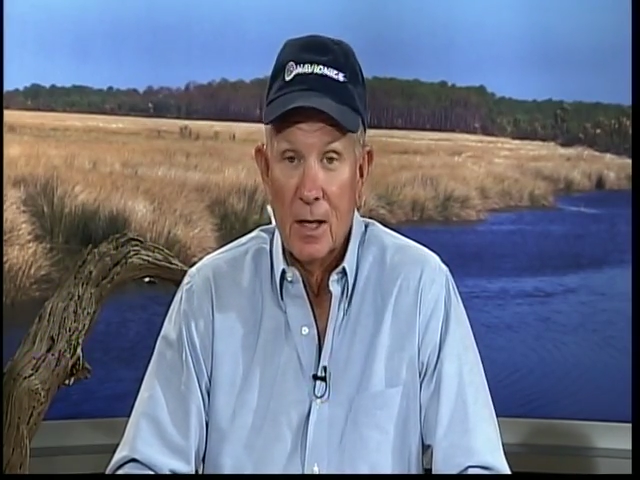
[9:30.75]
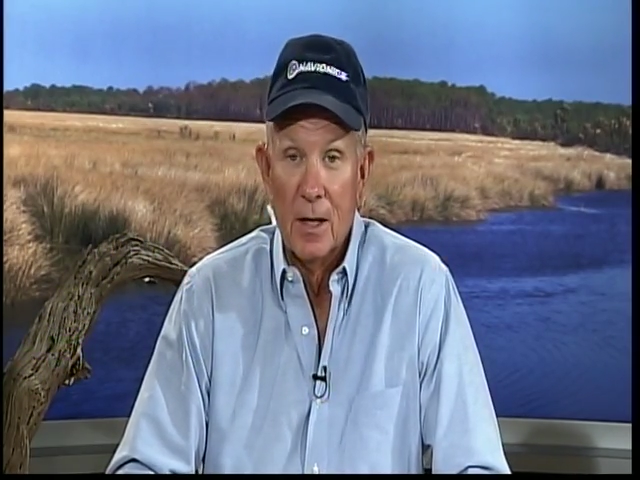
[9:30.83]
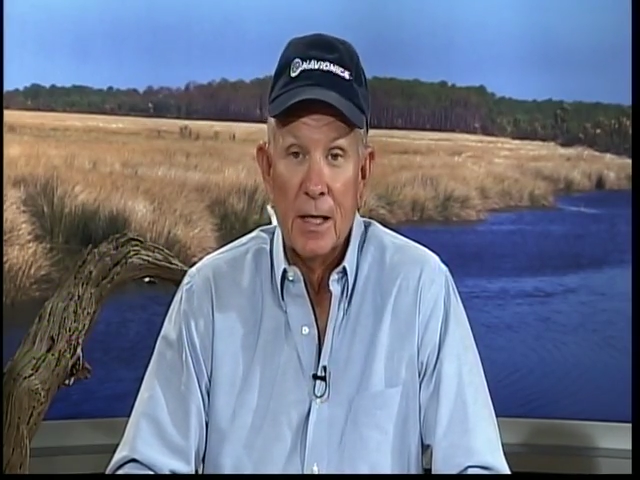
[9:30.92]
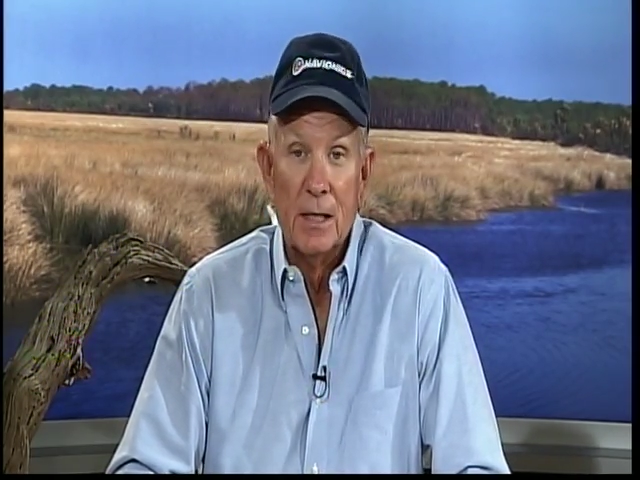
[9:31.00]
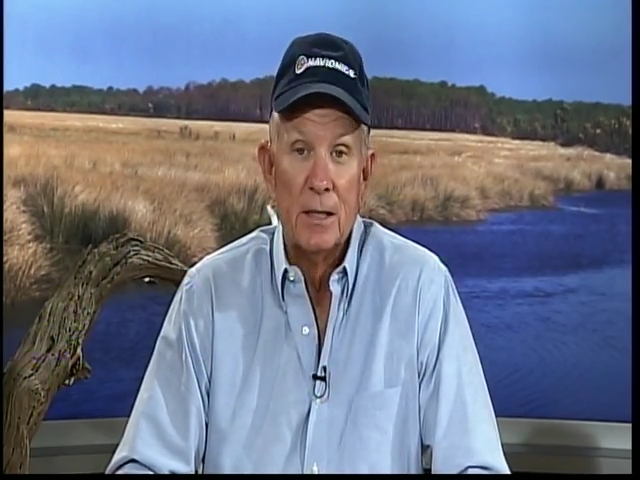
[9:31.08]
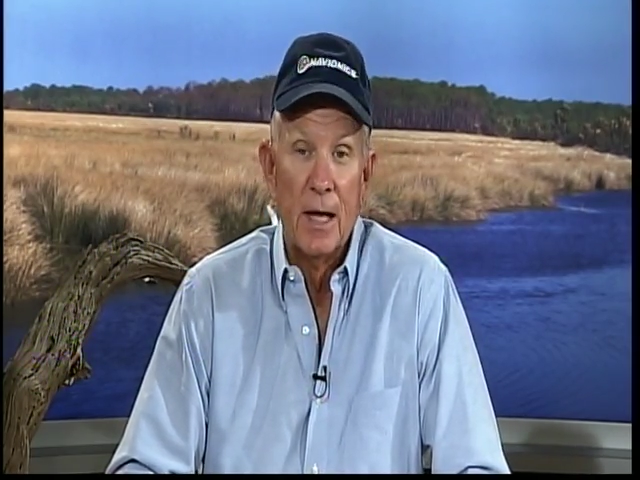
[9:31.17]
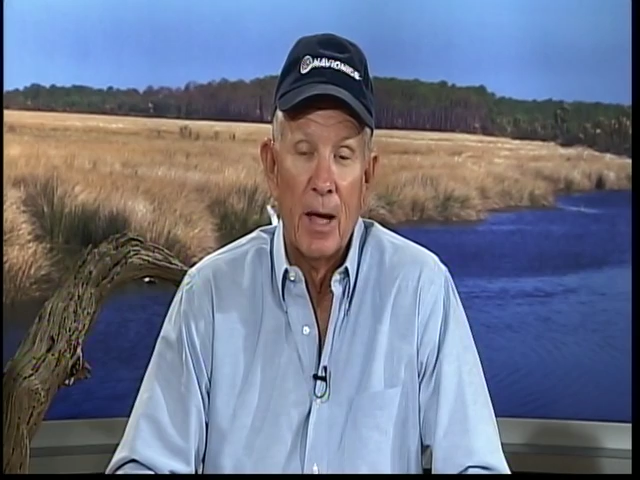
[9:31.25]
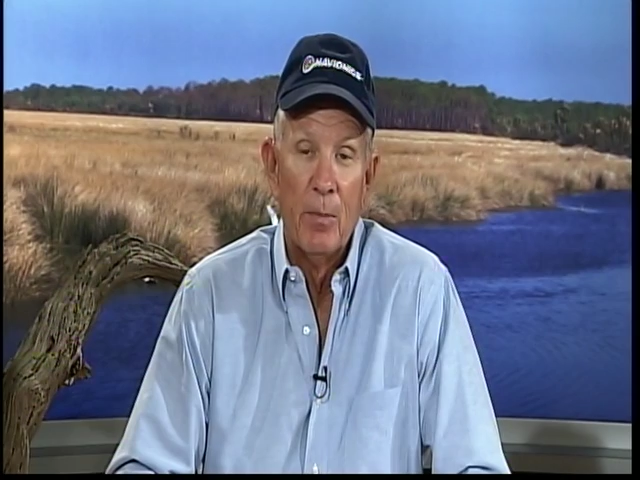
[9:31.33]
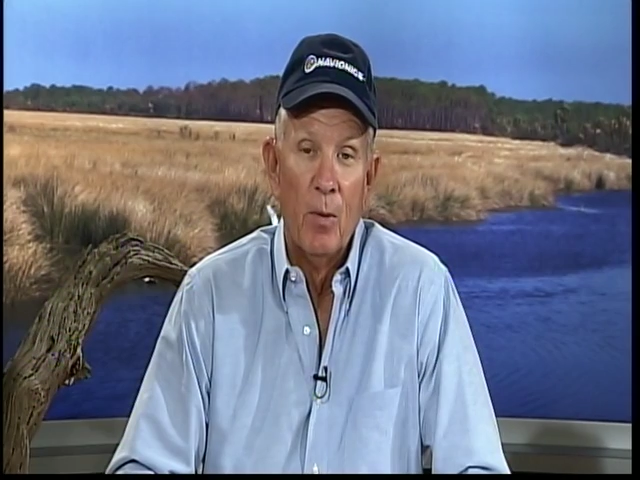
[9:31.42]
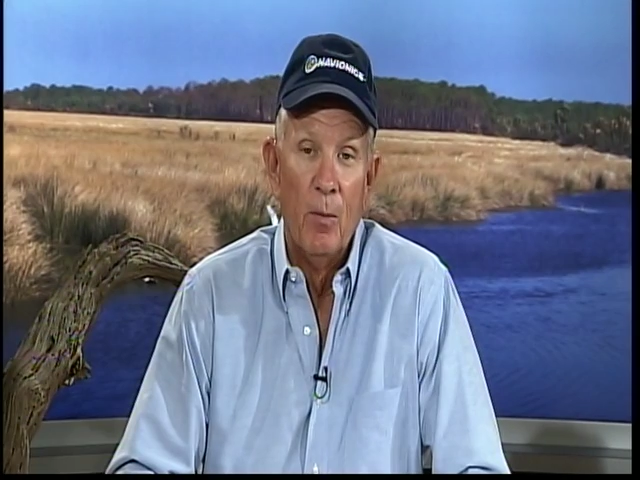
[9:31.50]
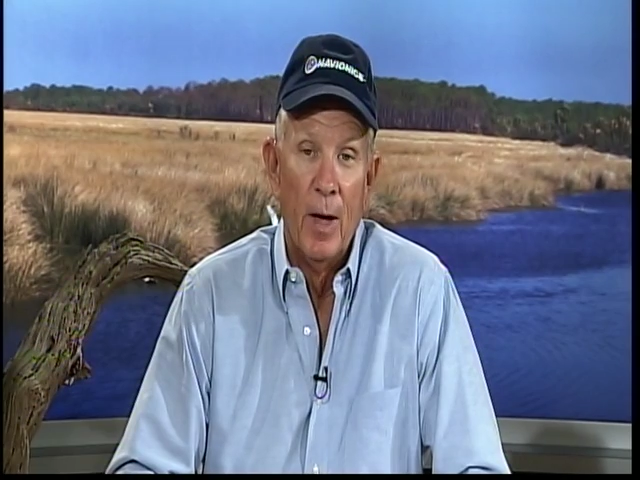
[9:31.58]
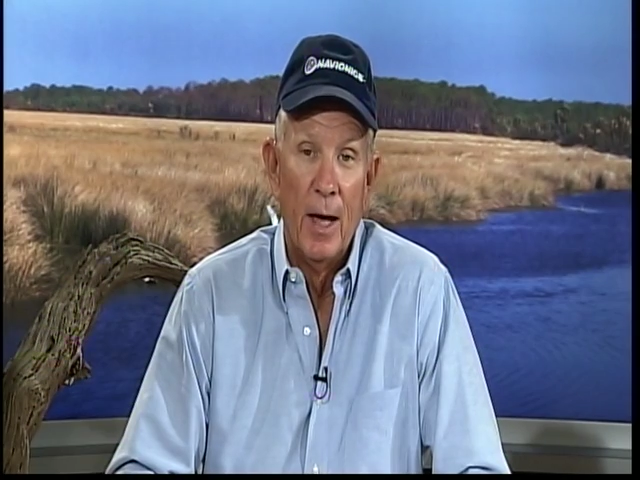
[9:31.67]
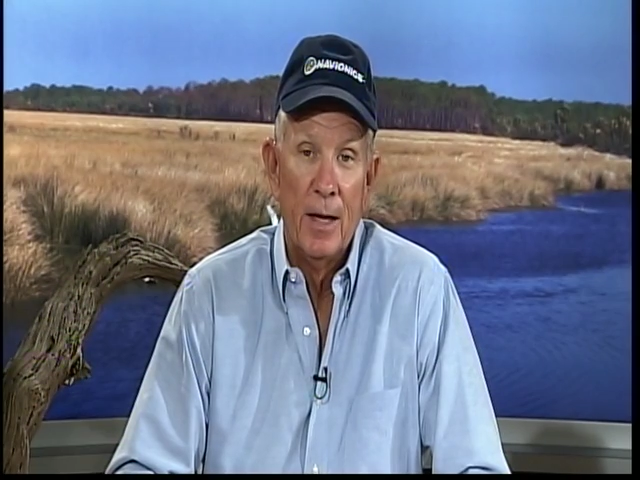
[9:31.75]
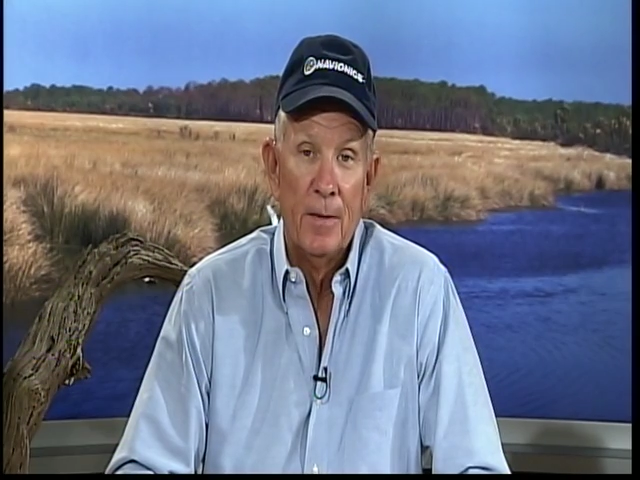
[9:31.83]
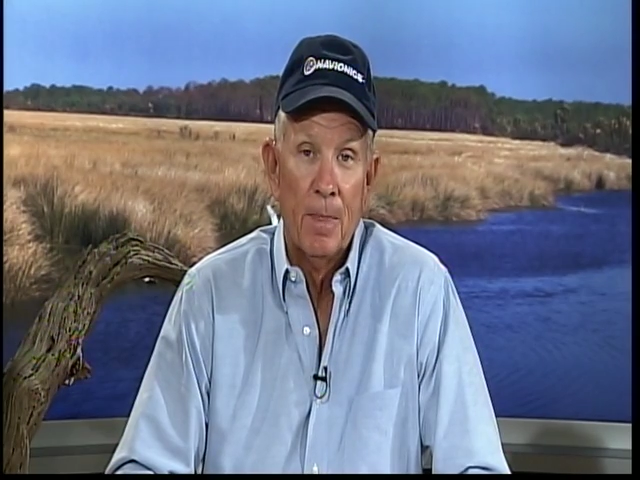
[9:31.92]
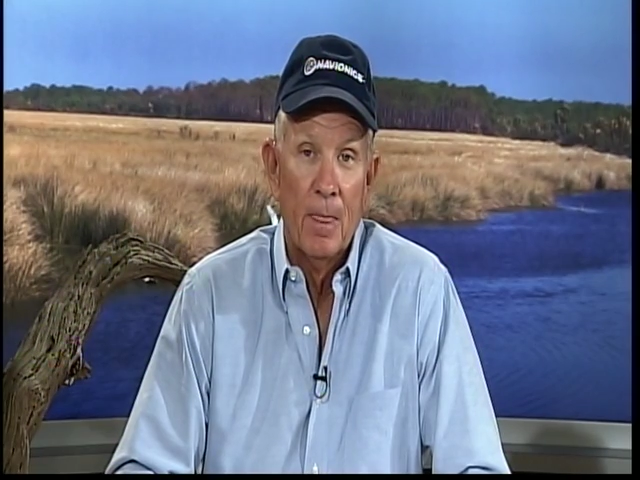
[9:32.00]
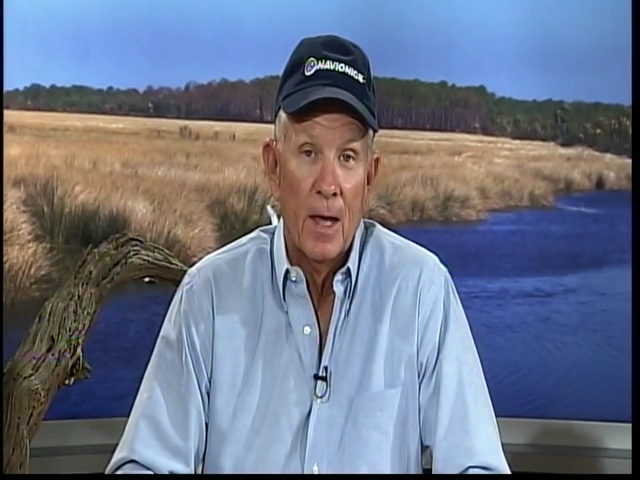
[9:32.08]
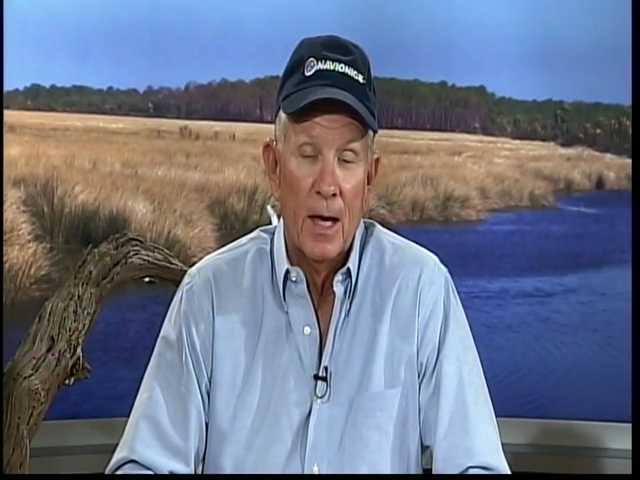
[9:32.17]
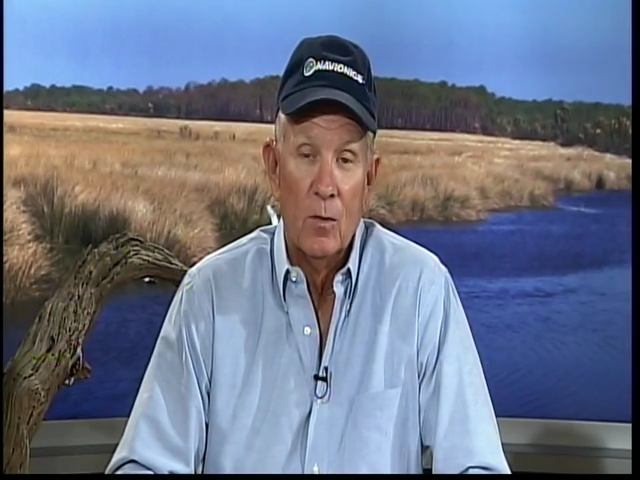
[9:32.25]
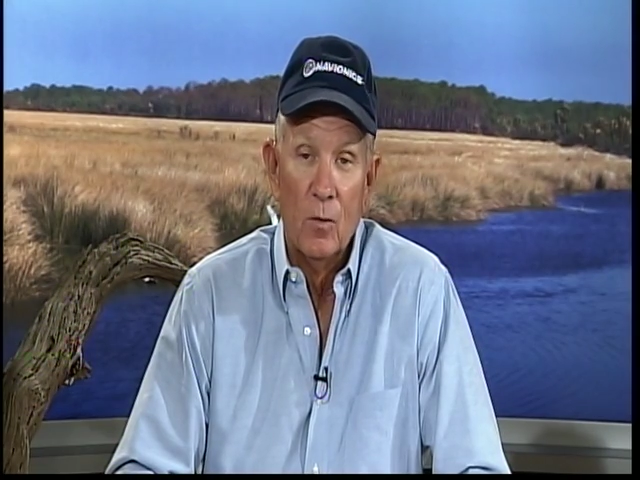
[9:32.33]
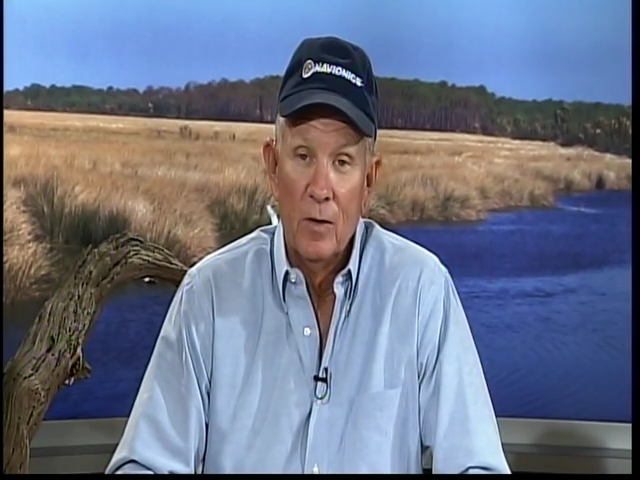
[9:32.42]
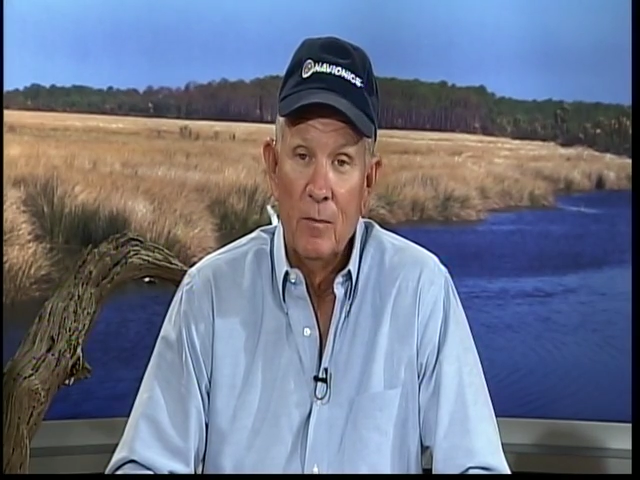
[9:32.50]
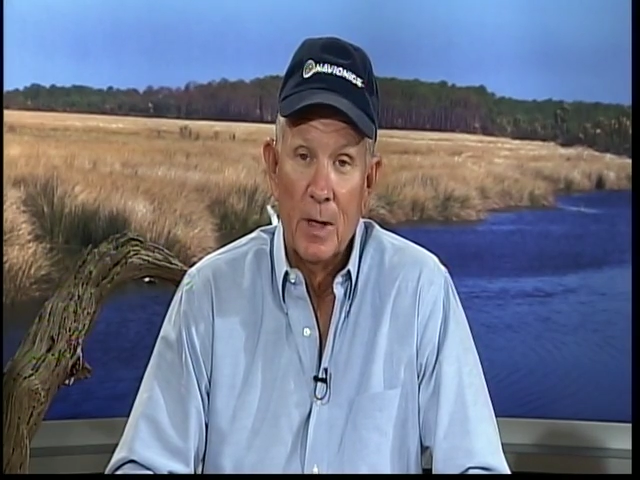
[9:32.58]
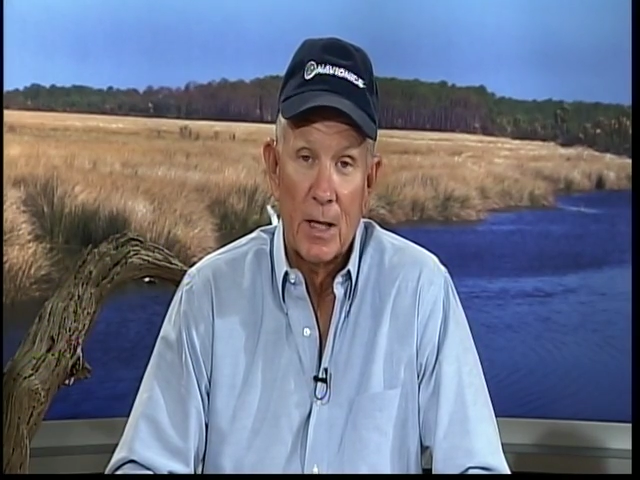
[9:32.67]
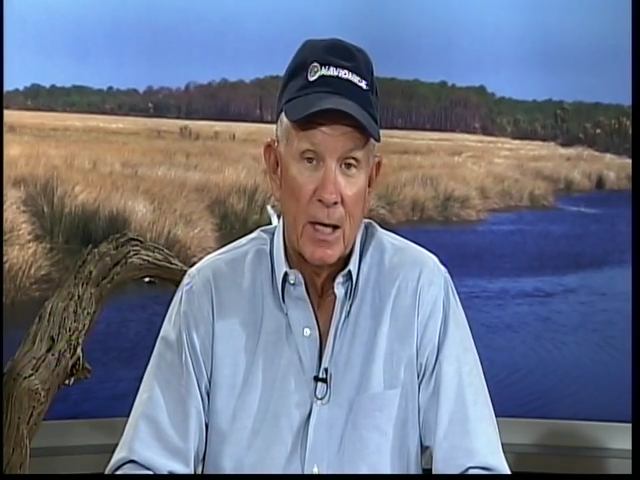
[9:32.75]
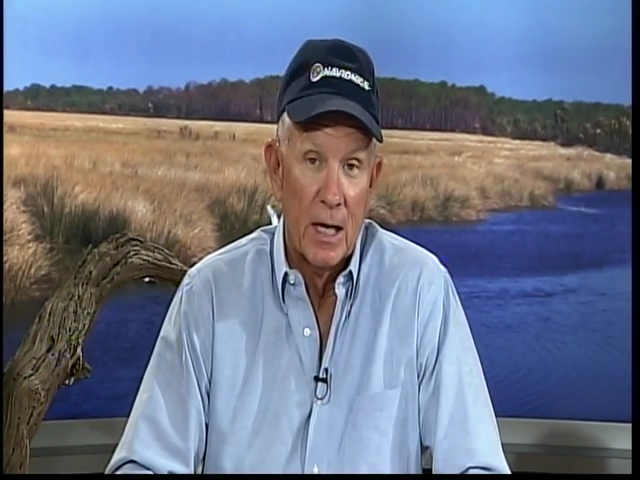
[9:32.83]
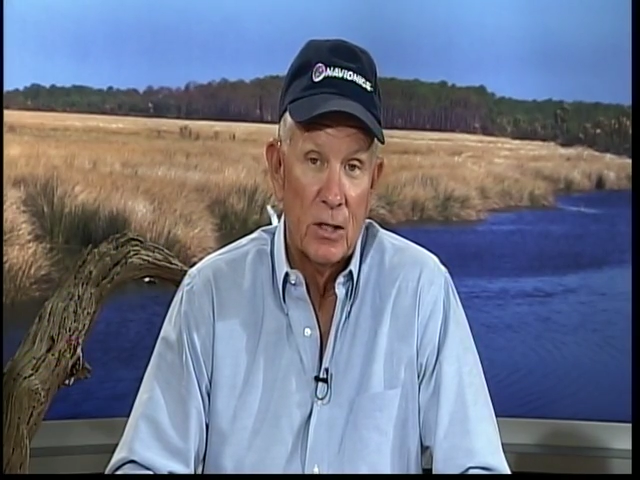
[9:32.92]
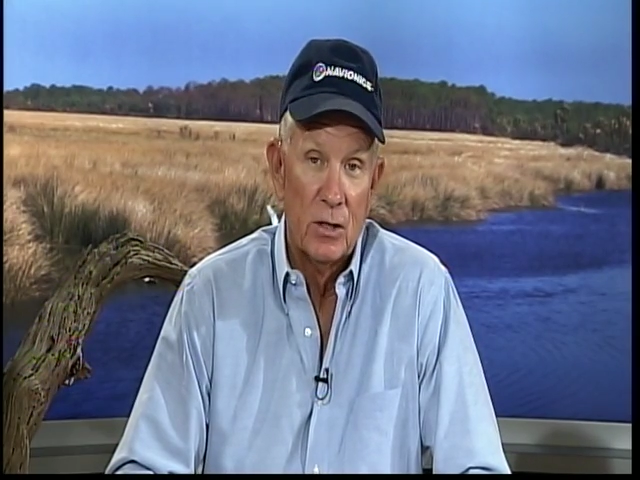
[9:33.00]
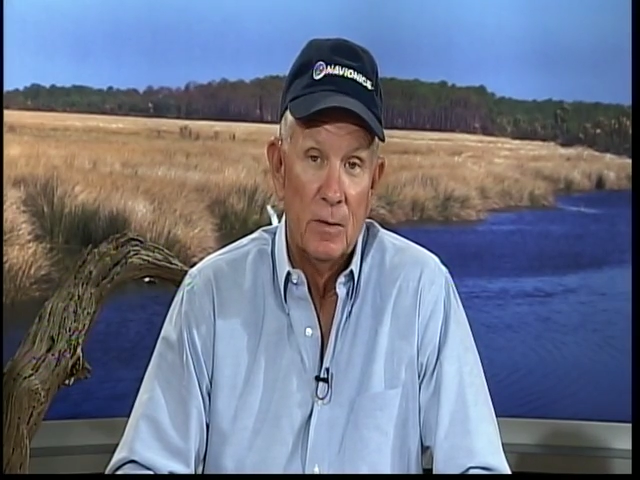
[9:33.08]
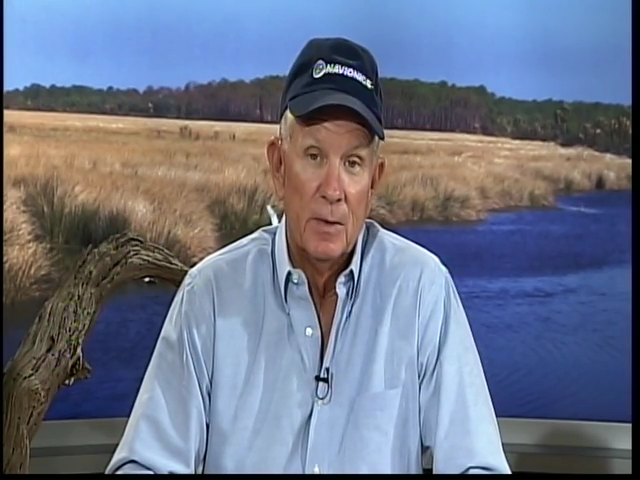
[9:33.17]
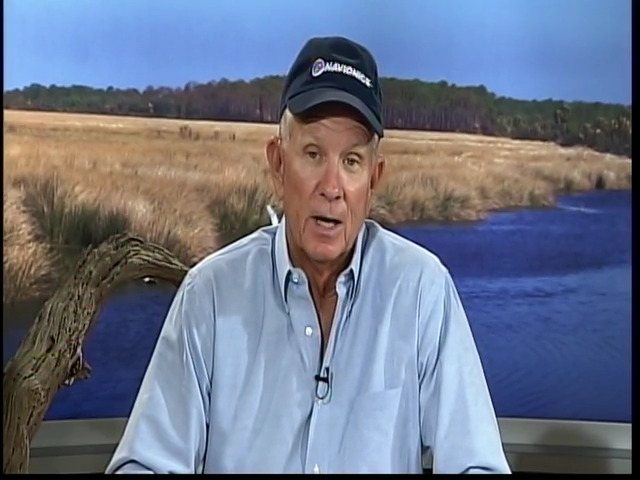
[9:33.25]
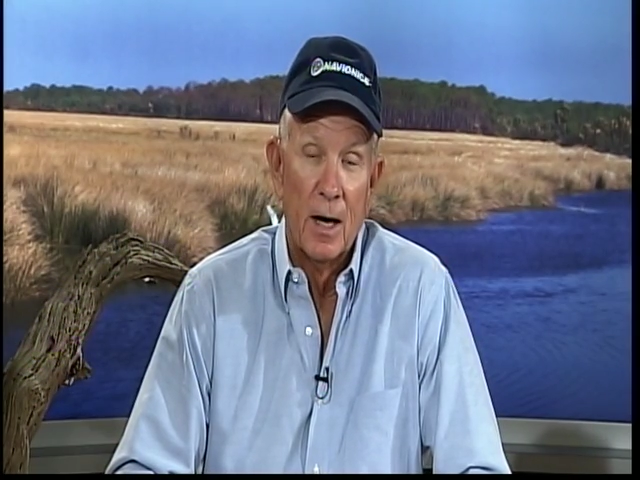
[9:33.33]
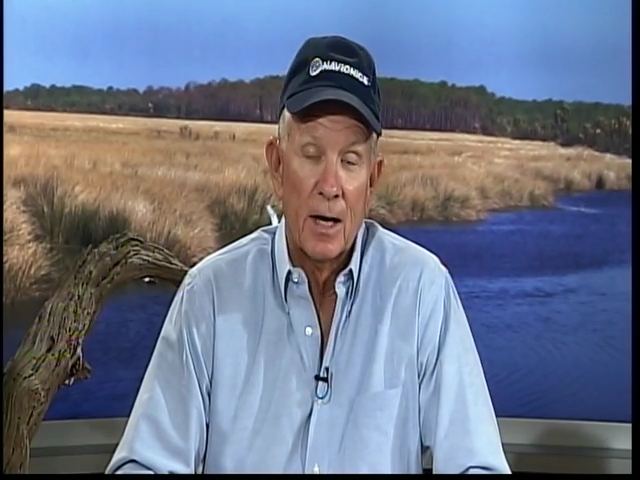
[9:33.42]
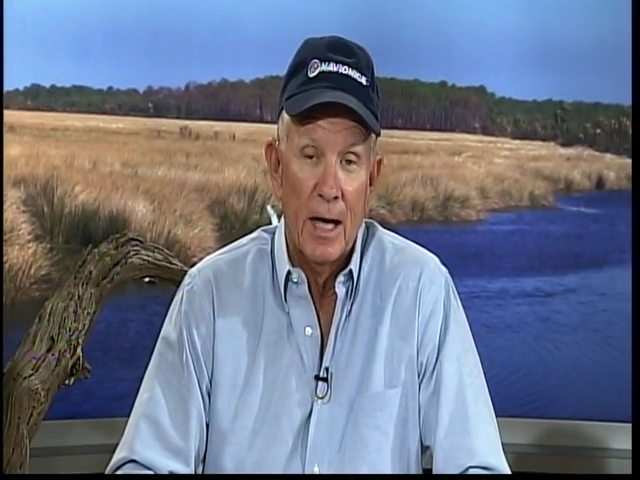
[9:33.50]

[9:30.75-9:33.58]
in Tampa Bay, and we've been catching them in our